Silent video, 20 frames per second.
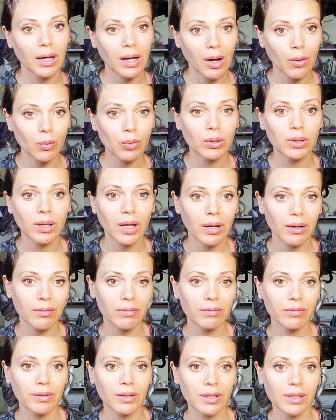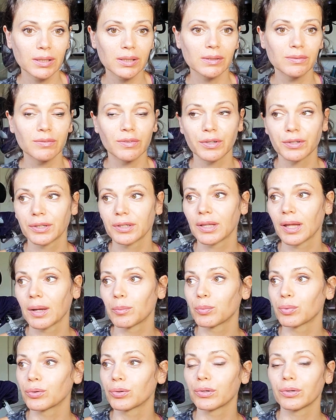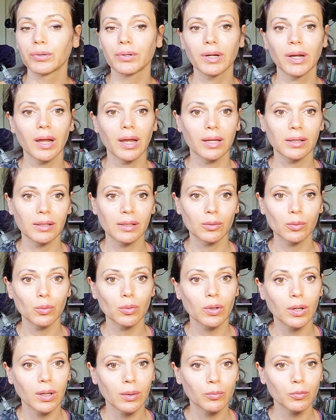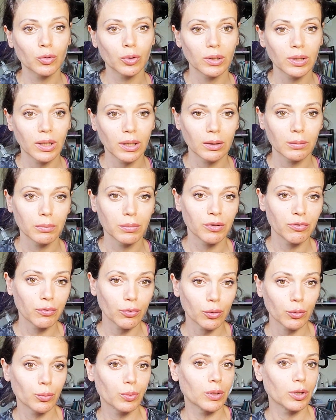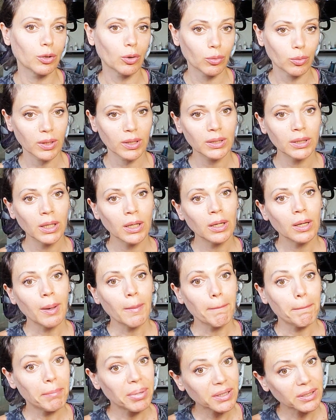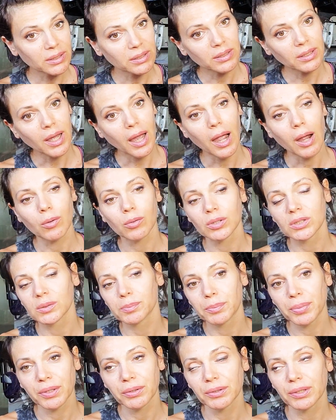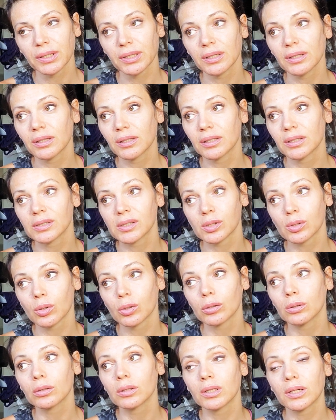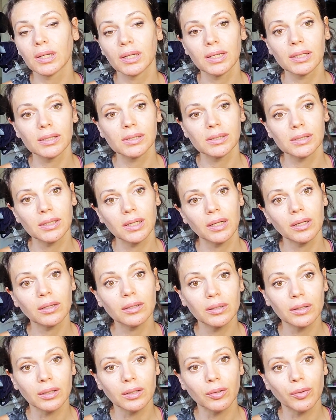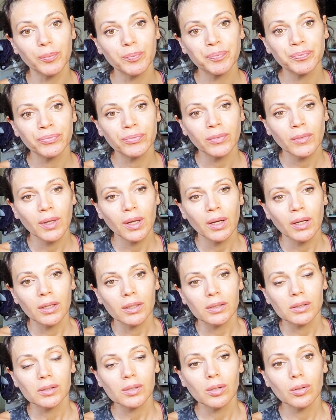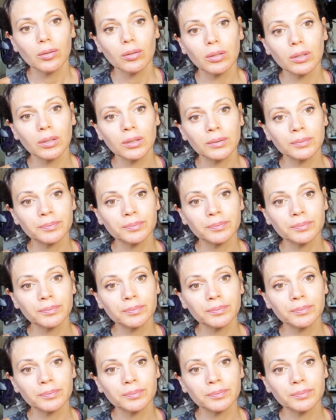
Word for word: Our life is very temporary and it will come to an end before we know it. But our spirit, soul, is eternal. So,